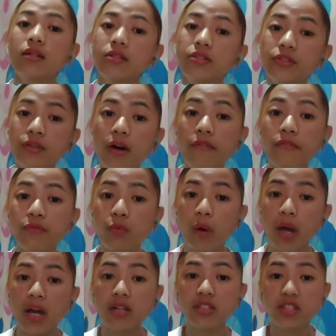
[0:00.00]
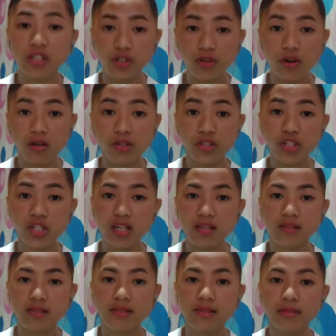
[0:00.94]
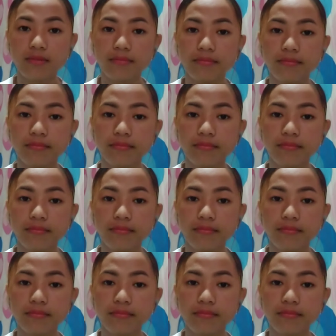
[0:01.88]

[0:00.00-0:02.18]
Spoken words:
software technologies.